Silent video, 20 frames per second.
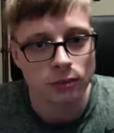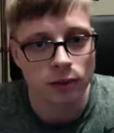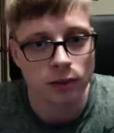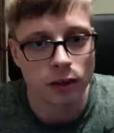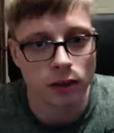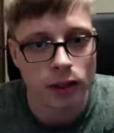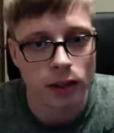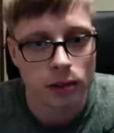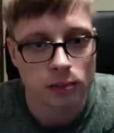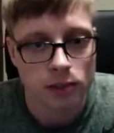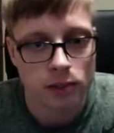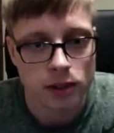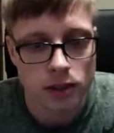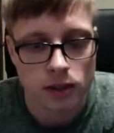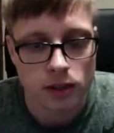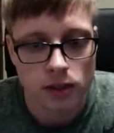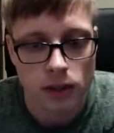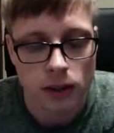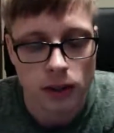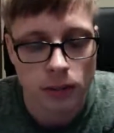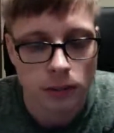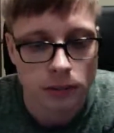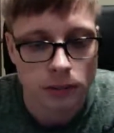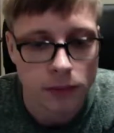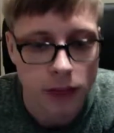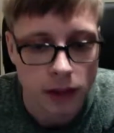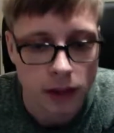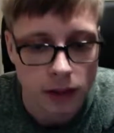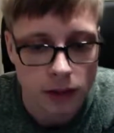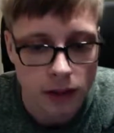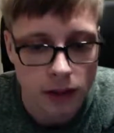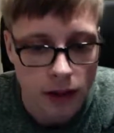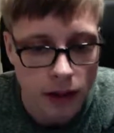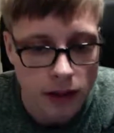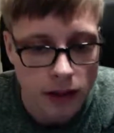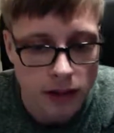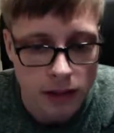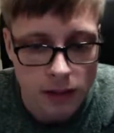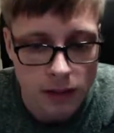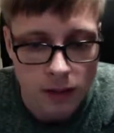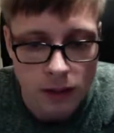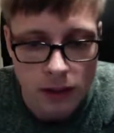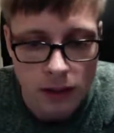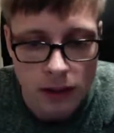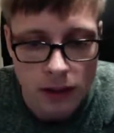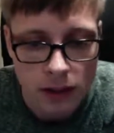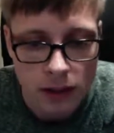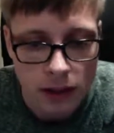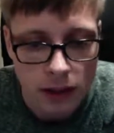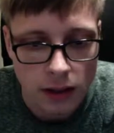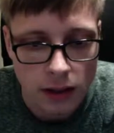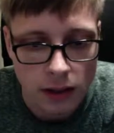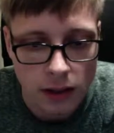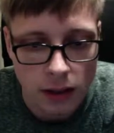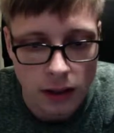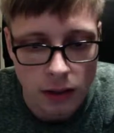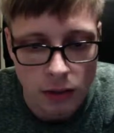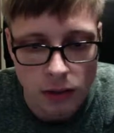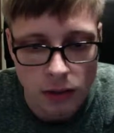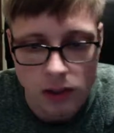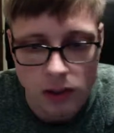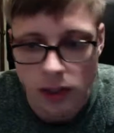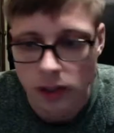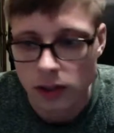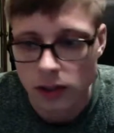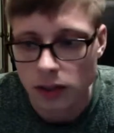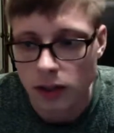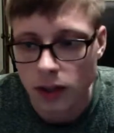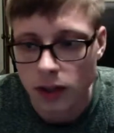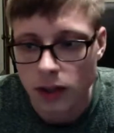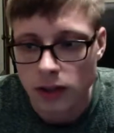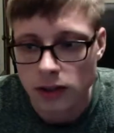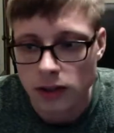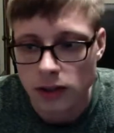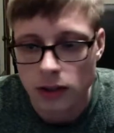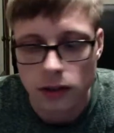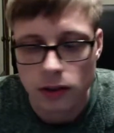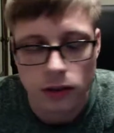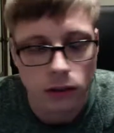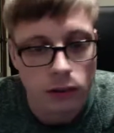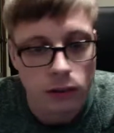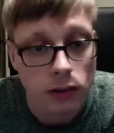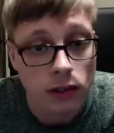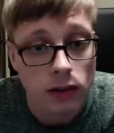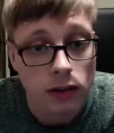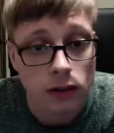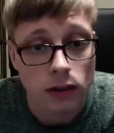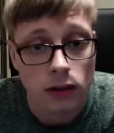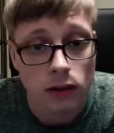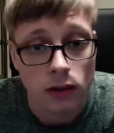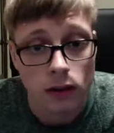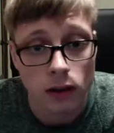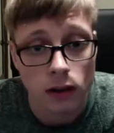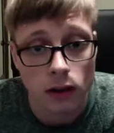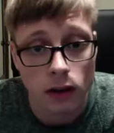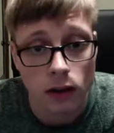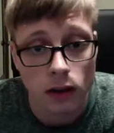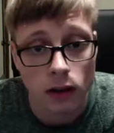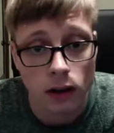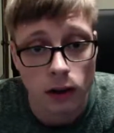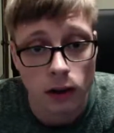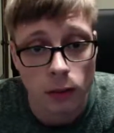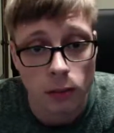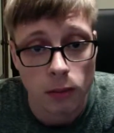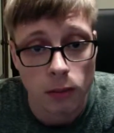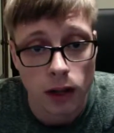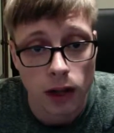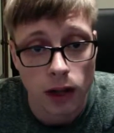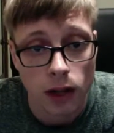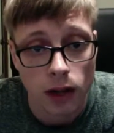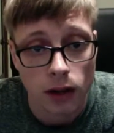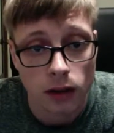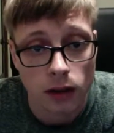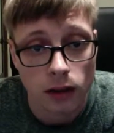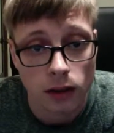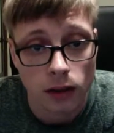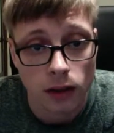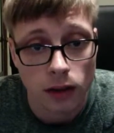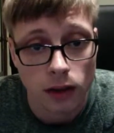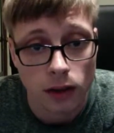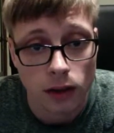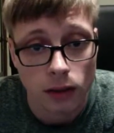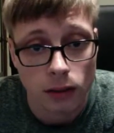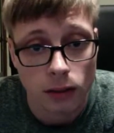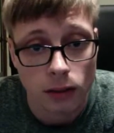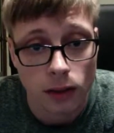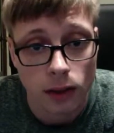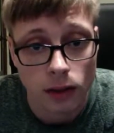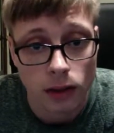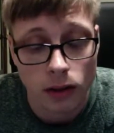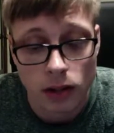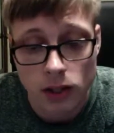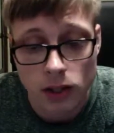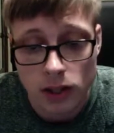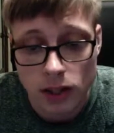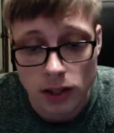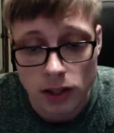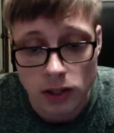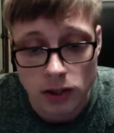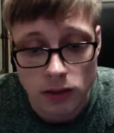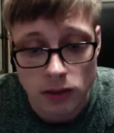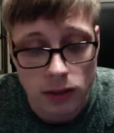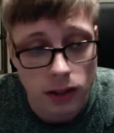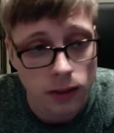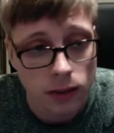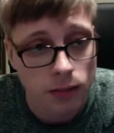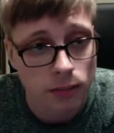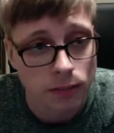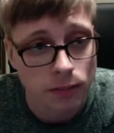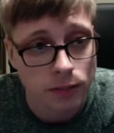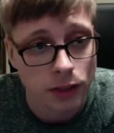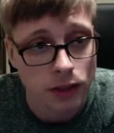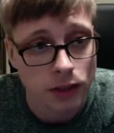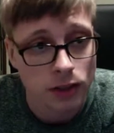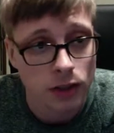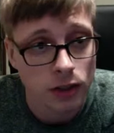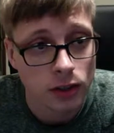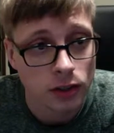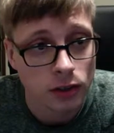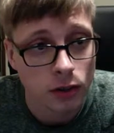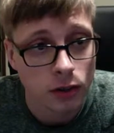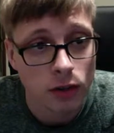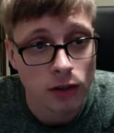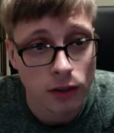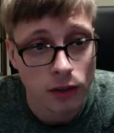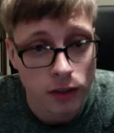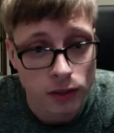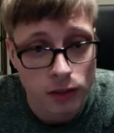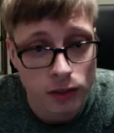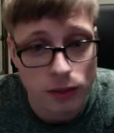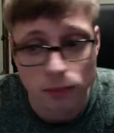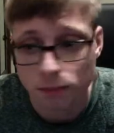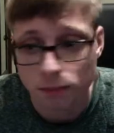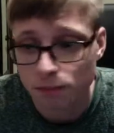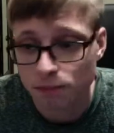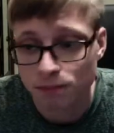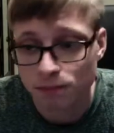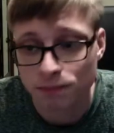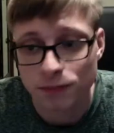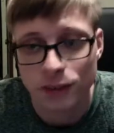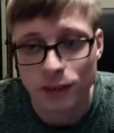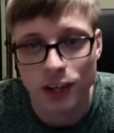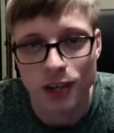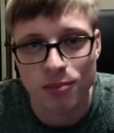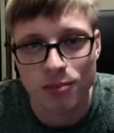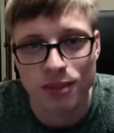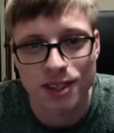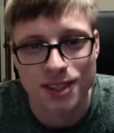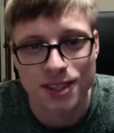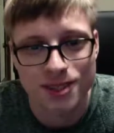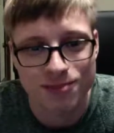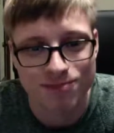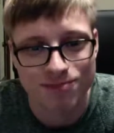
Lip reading: I'll keep this stream. Thank you guys. Have a great night. I will talk to you guys later in the week. And I'm glad you guys tuned in. I'll talk to you all very soon. All right, peace.